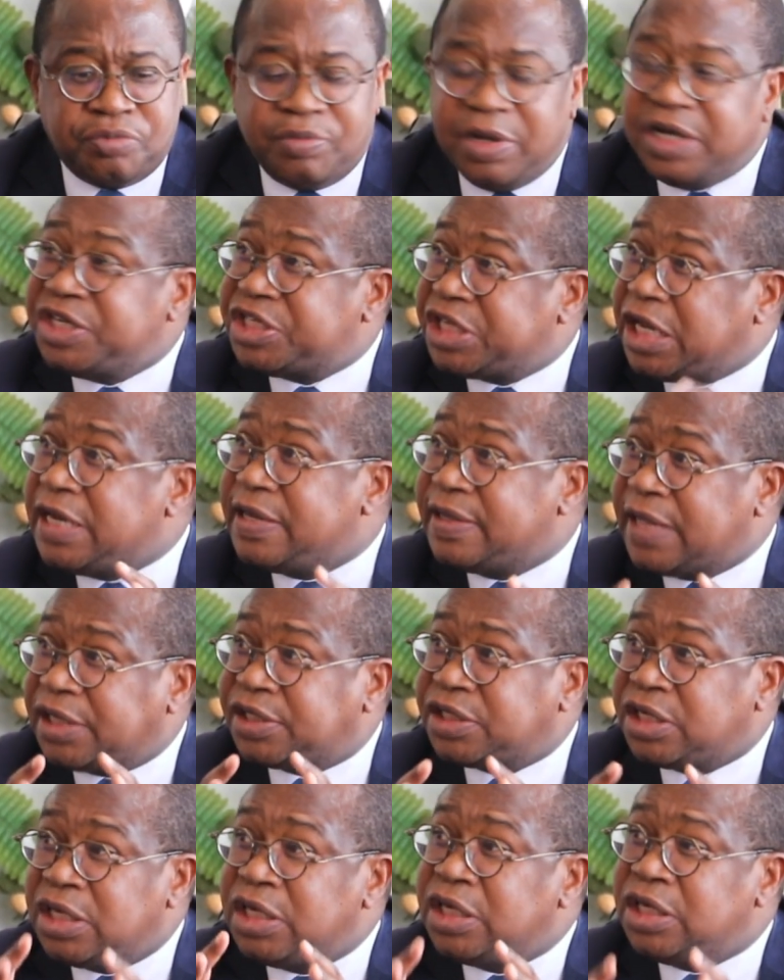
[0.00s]
maintain
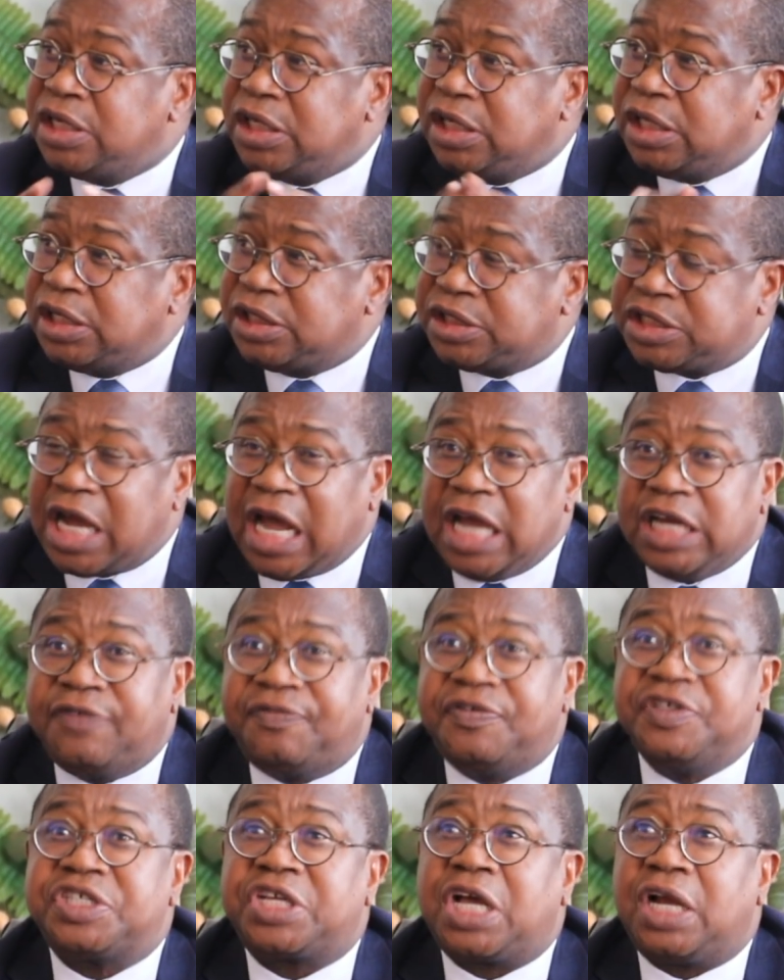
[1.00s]
that tight
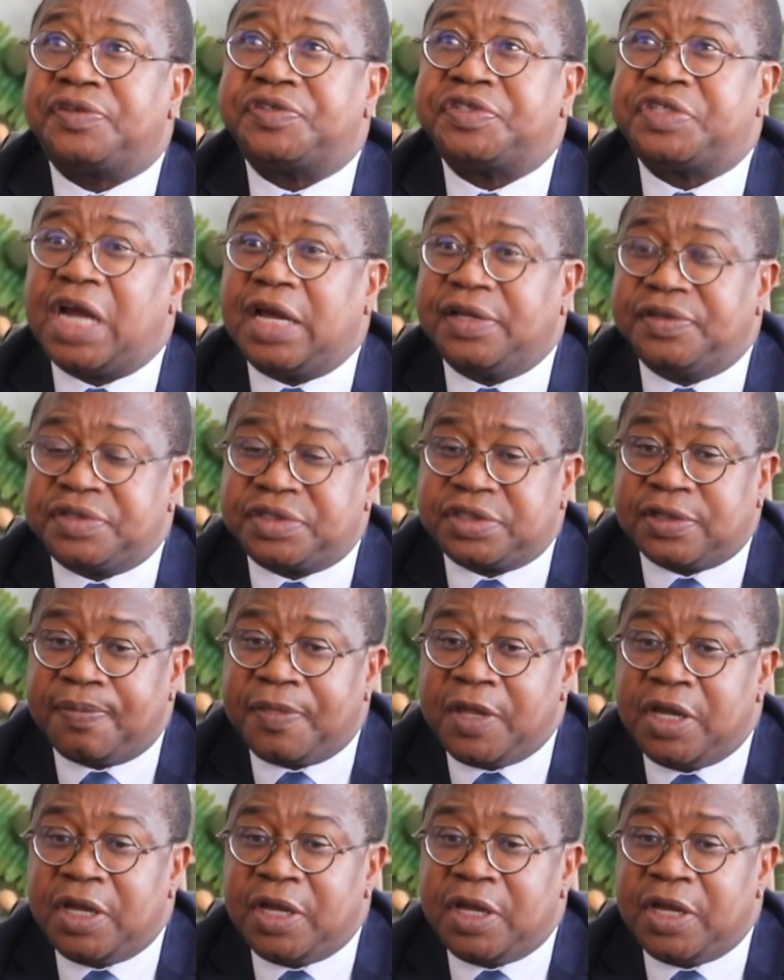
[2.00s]
fiscal stance